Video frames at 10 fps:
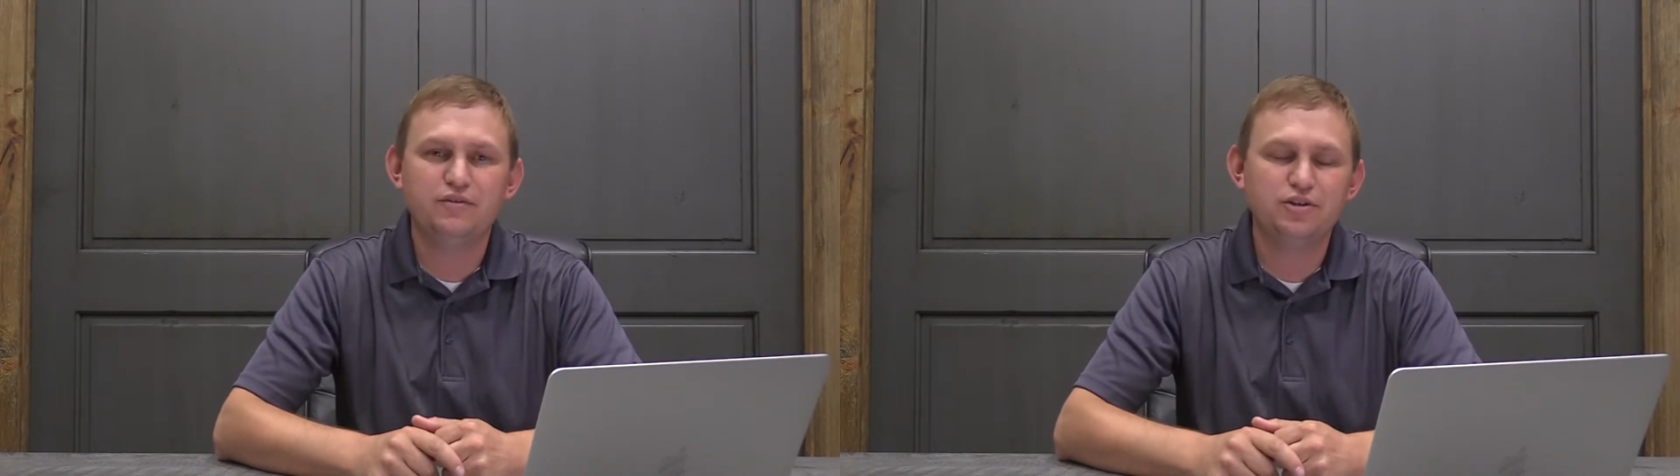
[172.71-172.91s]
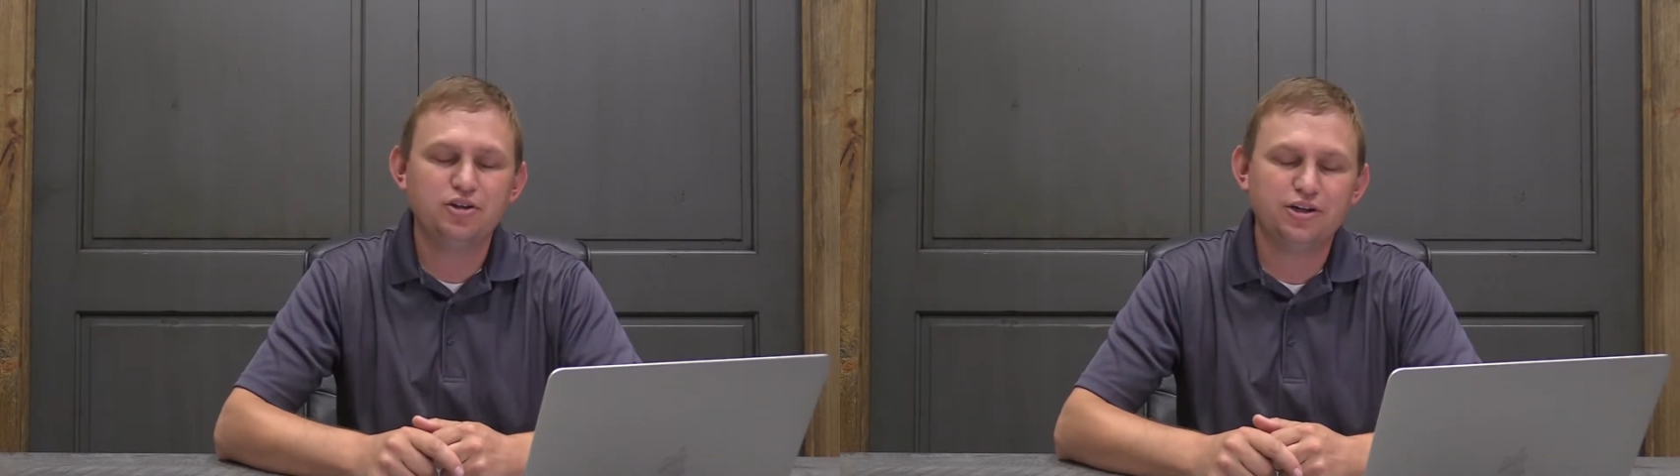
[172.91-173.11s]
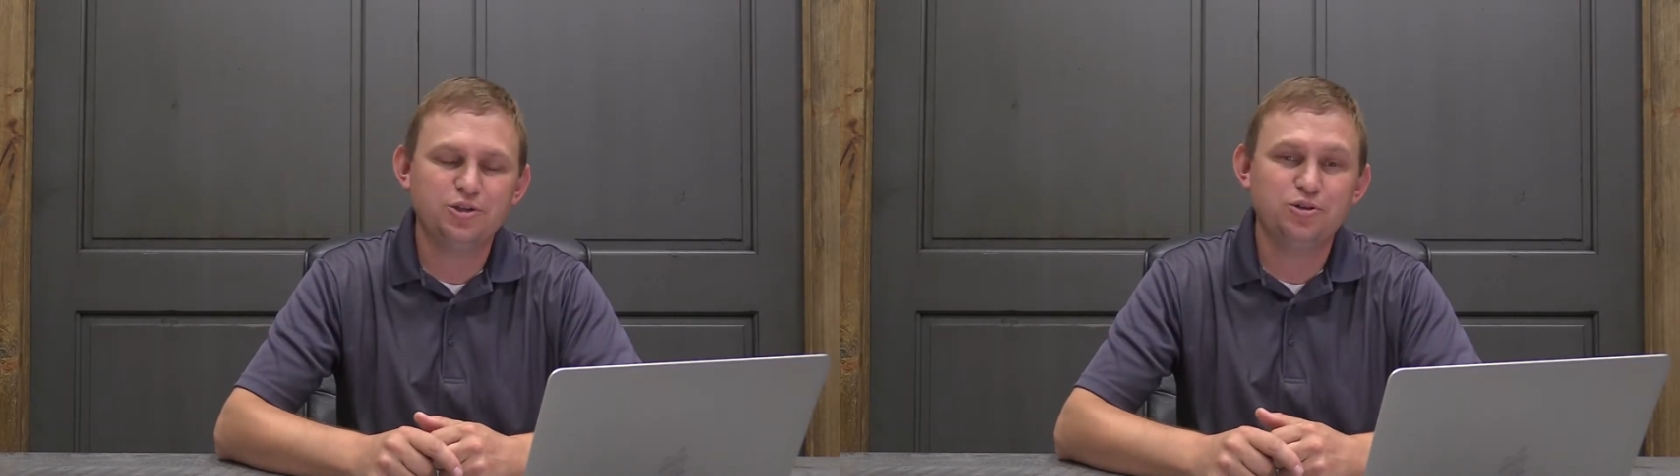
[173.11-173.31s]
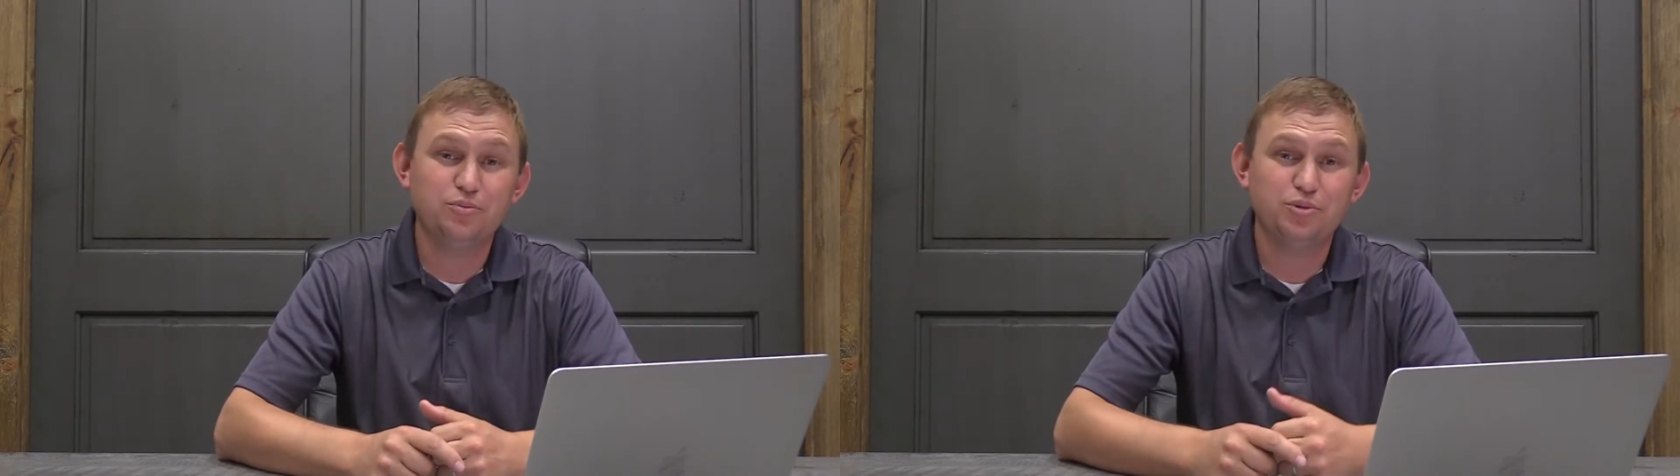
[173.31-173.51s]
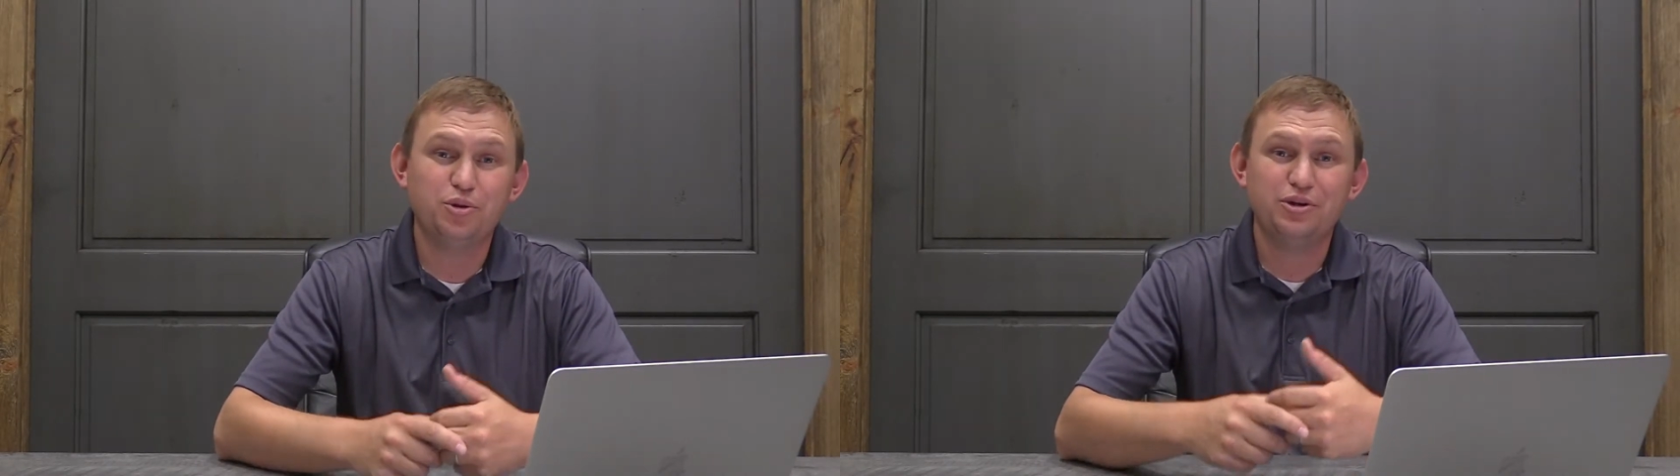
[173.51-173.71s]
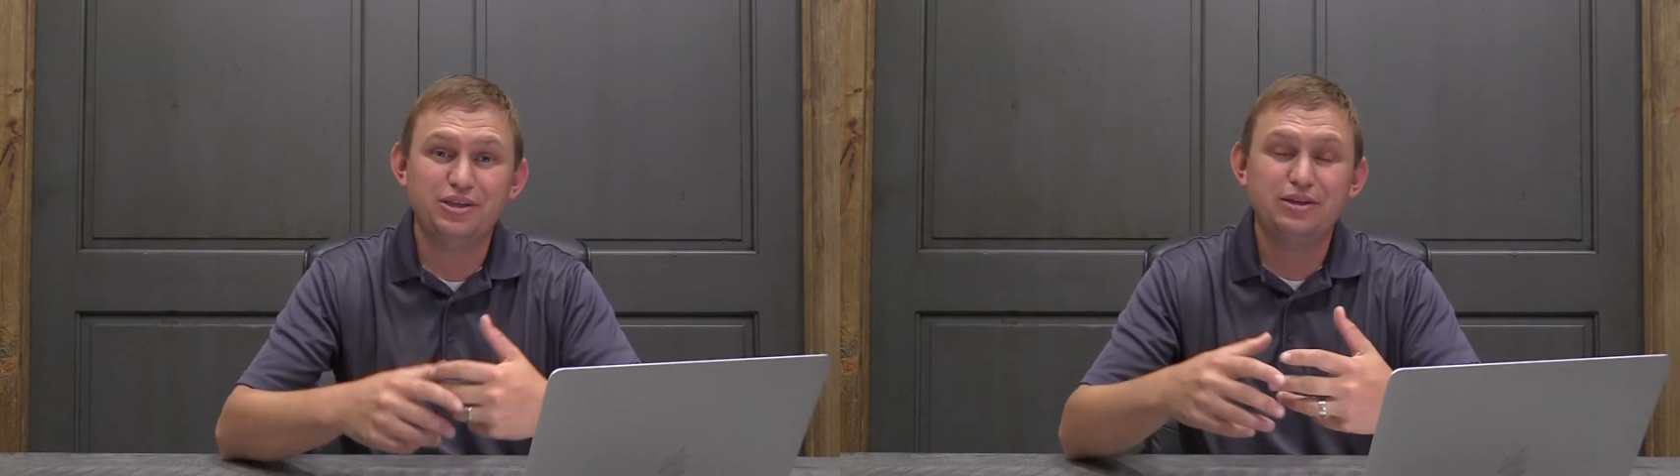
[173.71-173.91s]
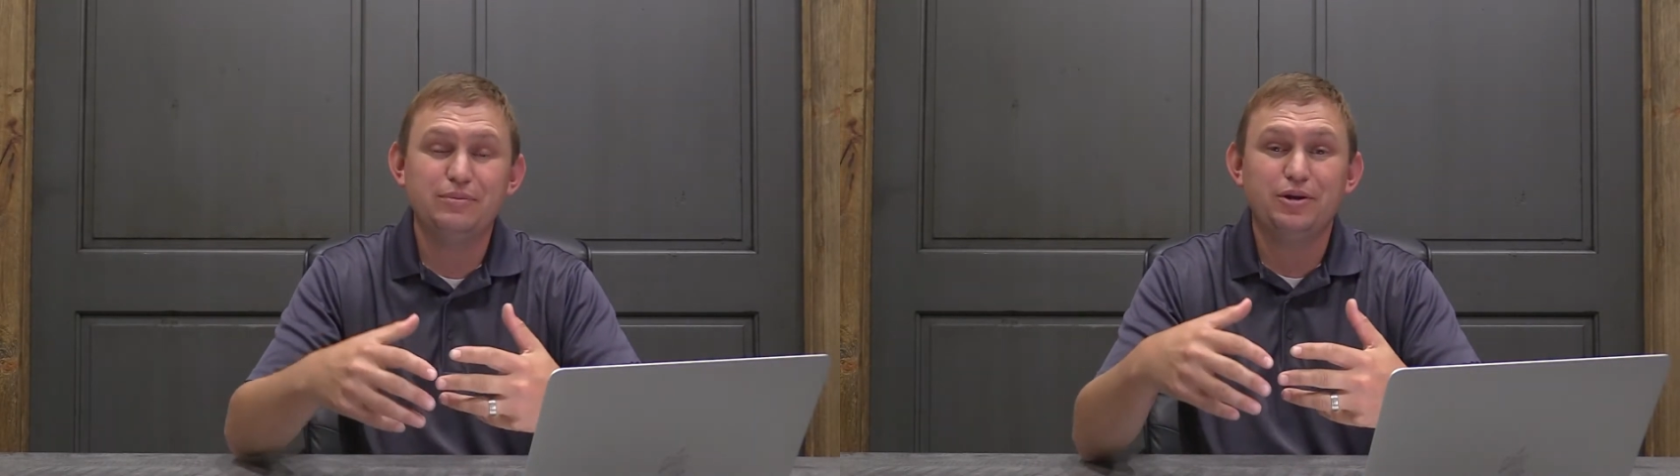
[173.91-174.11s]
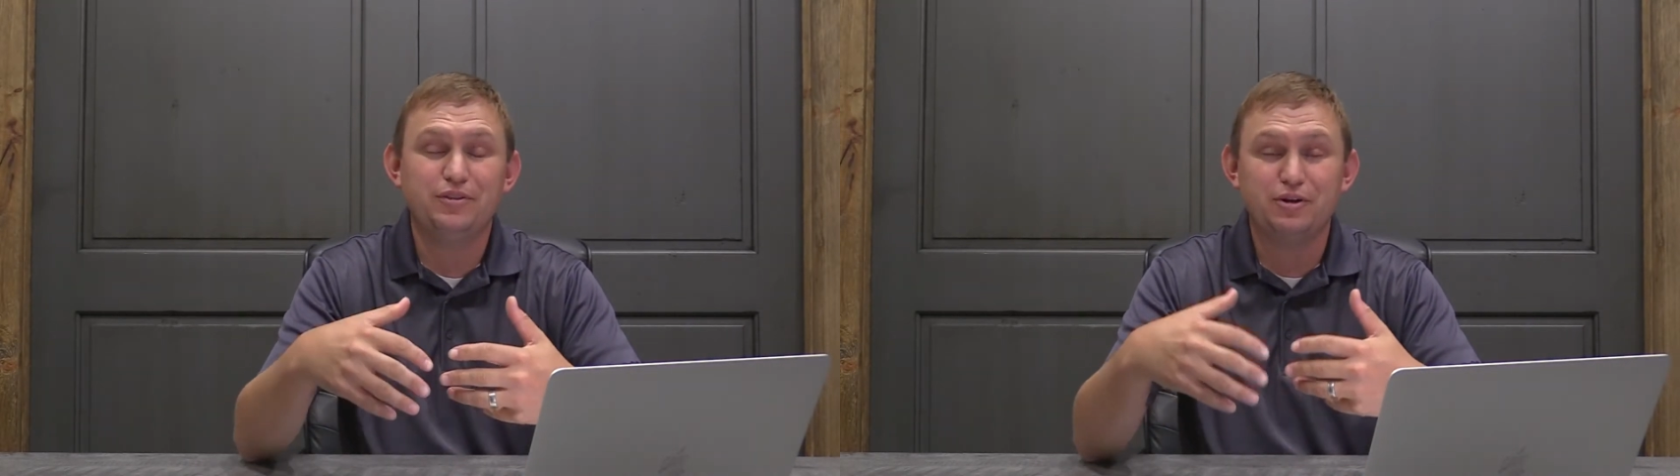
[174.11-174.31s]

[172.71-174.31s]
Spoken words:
if you're talking to an employee about